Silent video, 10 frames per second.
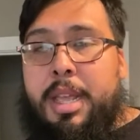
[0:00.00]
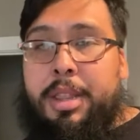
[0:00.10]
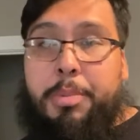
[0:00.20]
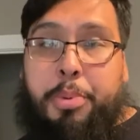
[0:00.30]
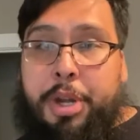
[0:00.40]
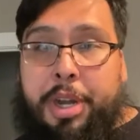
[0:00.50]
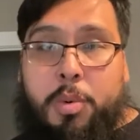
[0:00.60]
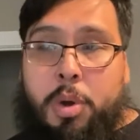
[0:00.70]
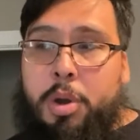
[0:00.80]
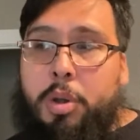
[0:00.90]
the
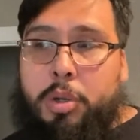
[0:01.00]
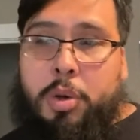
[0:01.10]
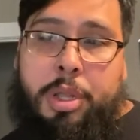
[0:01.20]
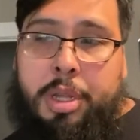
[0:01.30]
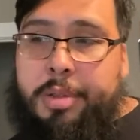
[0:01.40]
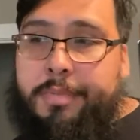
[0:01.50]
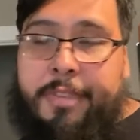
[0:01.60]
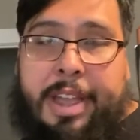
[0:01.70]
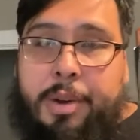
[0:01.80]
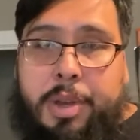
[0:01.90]
printing world or the
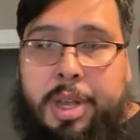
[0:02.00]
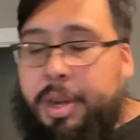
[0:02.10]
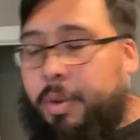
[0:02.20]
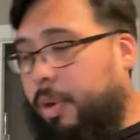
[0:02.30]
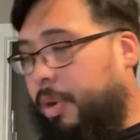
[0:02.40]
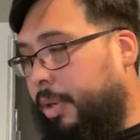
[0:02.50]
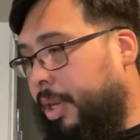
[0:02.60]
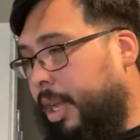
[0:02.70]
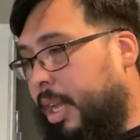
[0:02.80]
vinyl cutting world.